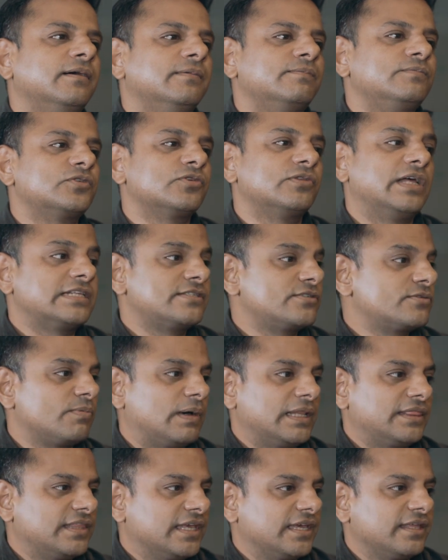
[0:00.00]
So that's
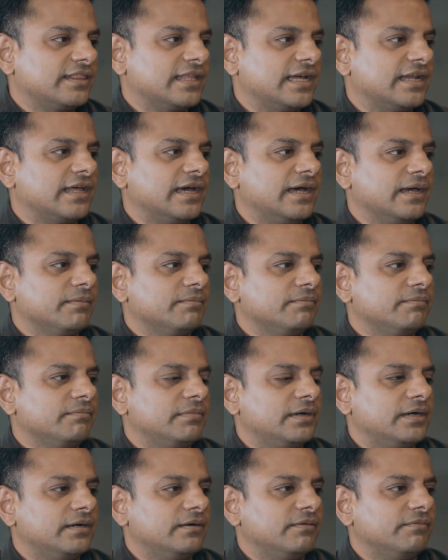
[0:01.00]
one thing that I'm
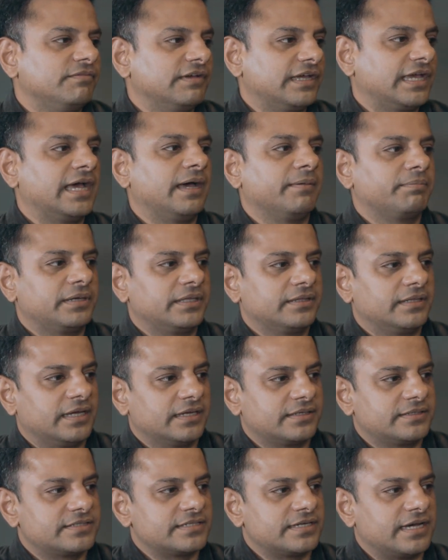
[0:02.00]
very happy
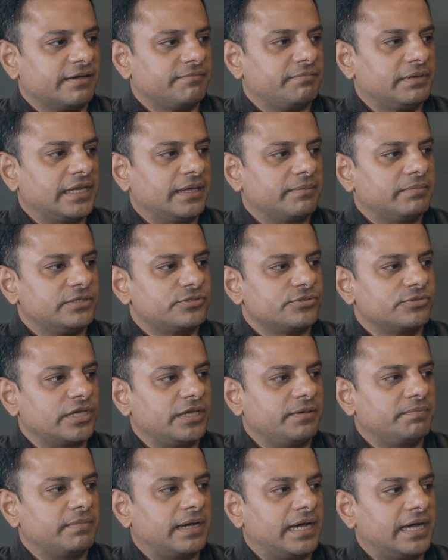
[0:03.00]
that I've been able to
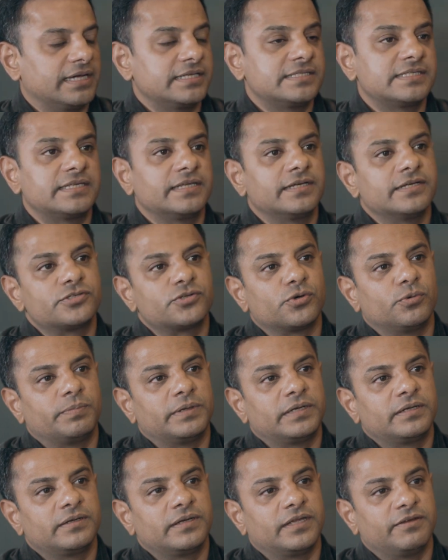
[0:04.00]
keep my eyes and ears
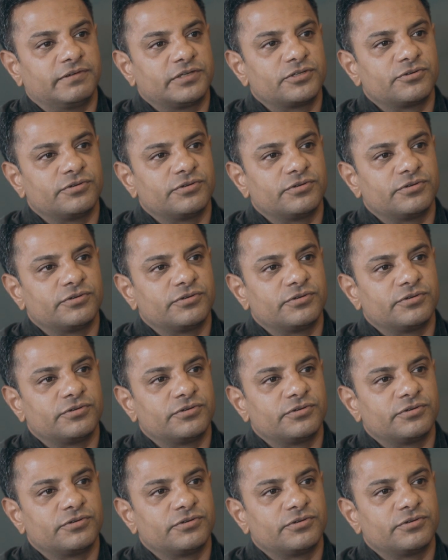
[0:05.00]
open even